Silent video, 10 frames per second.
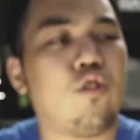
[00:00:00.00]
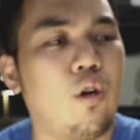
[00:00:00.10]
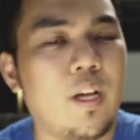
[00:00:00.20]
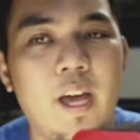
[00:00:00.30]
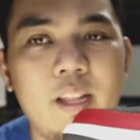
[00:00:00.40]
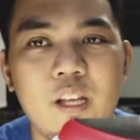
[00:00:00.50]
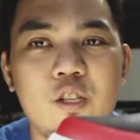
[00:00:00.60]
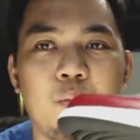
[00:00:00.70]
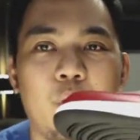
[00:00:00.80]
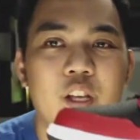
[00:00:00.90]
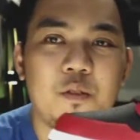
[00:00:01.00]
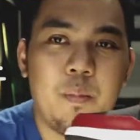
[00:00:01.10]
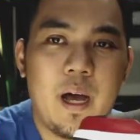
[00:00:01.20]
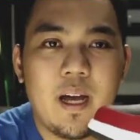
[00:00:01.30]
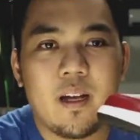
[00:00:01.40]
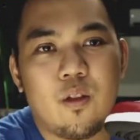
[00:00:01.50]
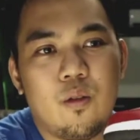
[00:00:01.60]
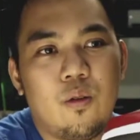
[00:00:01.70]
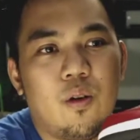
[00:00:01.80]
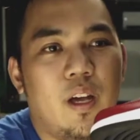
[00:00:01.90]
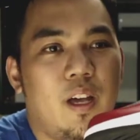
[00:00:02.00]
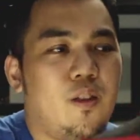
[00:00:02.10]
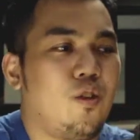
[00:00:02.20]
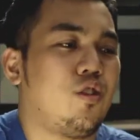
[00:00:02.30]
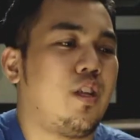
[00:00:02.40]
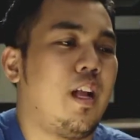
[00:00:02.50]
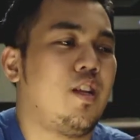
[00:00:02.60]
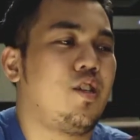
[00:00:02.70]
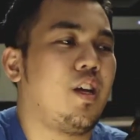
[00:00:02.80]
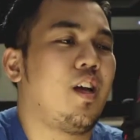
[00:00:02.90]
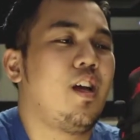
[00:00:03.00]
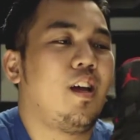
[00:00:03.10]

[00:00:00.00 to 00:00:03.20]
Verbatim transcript: So again, this brings back to a nostalgic